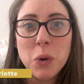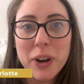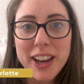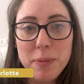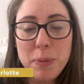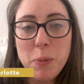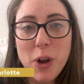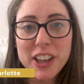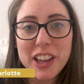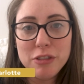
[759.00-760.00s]
We have been
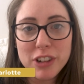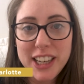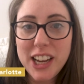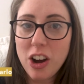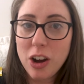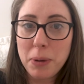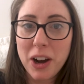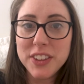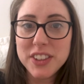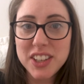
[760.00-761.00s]
working really hard
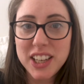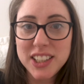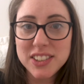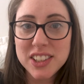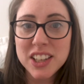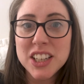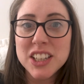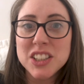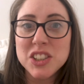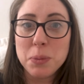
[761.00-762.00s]
behind the scenes
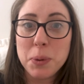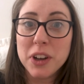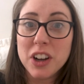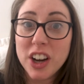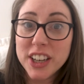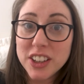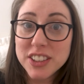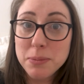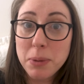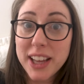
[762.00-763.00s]
to put
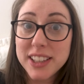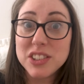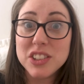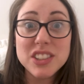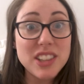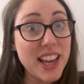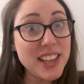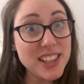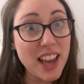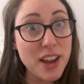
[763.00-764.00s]
guidelines in place to stay
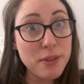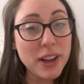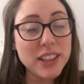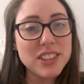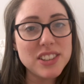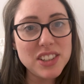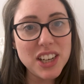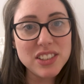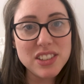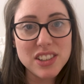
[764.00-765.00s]
safe and to
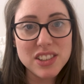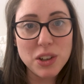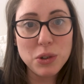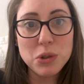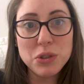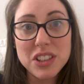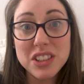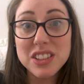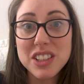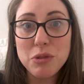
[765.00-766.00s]
stick to the social
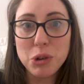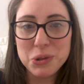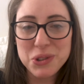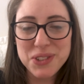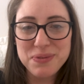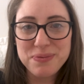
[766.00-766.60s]
distancing rules.